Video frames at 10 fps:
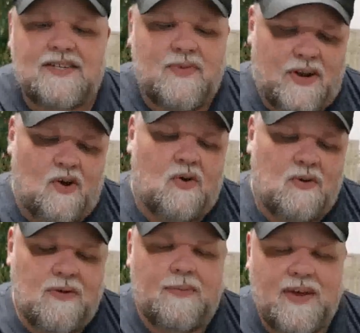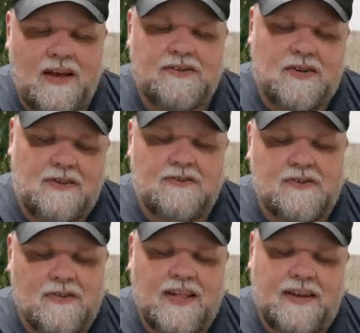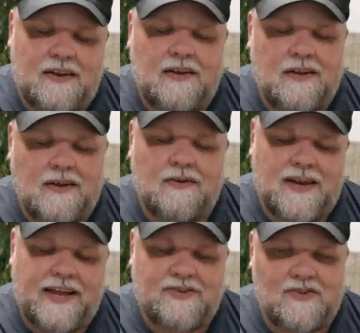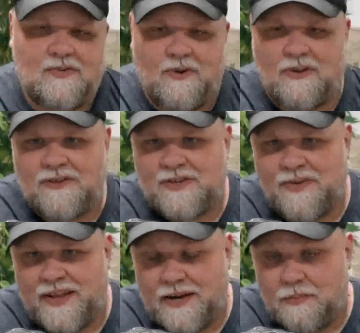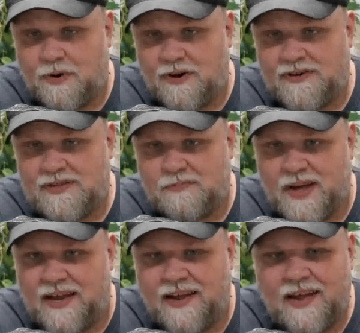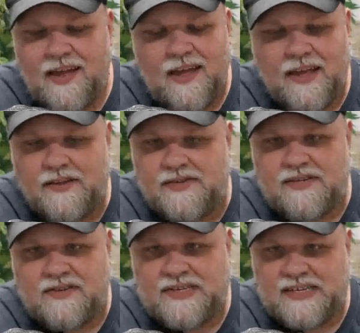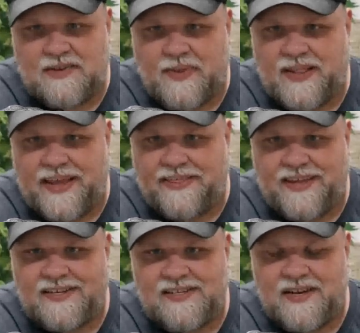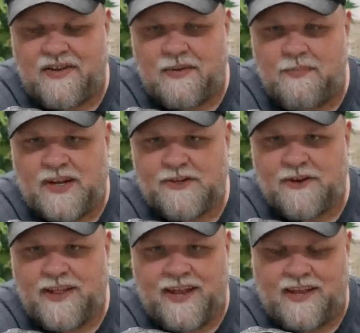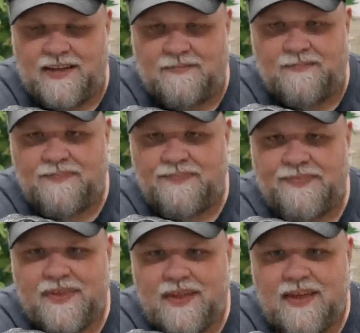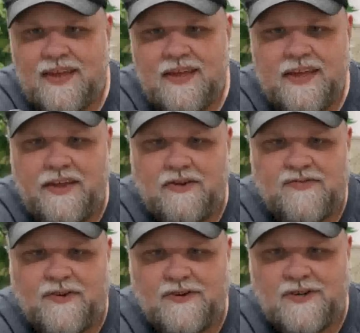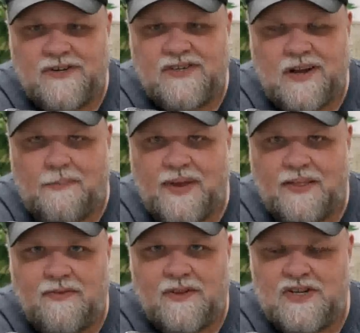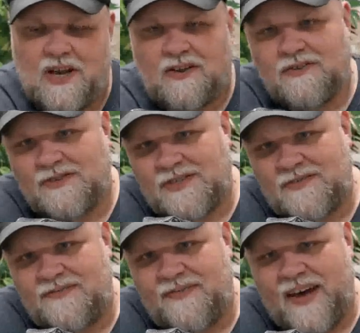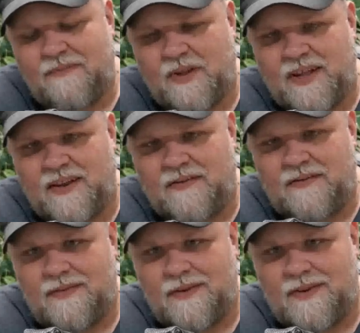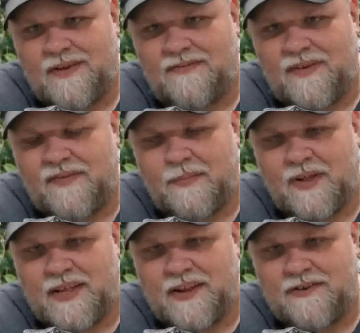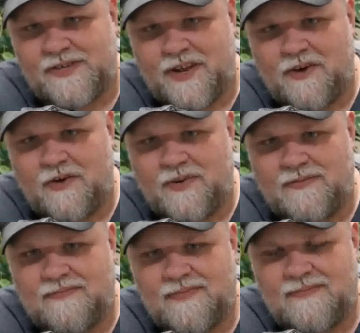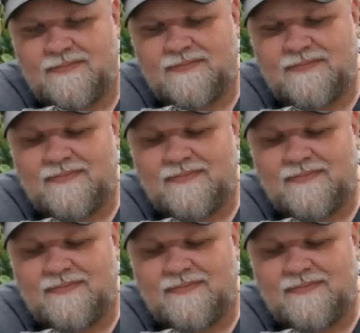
yes, we know reptiles are closer related, or dinosaurs are more closely related to birds, but you still see something like this and you can picture like a huge version stomping through the jungles 5 million to 50 million years ago and